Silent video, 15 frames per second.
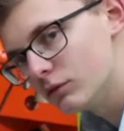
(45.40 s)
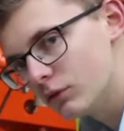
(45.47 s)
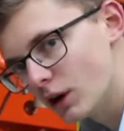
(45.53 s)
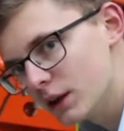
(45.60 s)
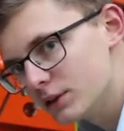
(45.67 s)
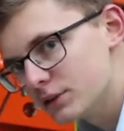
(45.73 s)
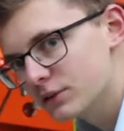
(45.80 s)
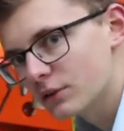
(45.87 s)

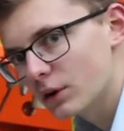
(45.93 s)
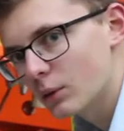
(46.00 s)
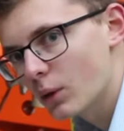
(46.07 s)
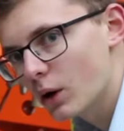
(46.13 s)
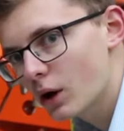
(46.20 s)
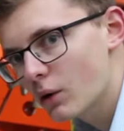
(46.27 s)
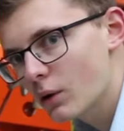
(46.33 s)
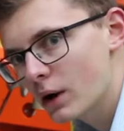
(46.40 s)
runs for a
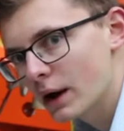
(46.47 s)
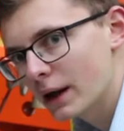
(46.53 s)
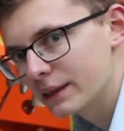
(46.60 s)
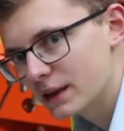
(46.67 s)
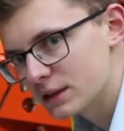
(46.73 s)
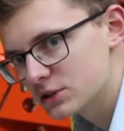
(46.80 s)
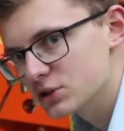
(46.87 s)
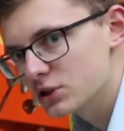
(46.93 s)
while
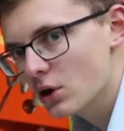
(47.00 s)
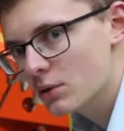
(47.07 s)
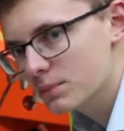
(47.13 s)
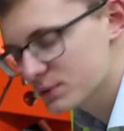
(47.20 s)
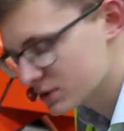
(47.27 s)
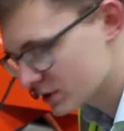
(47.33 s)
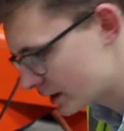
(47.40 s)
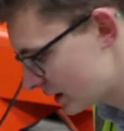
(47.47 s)
and then
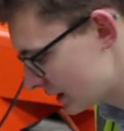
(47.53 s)
stops.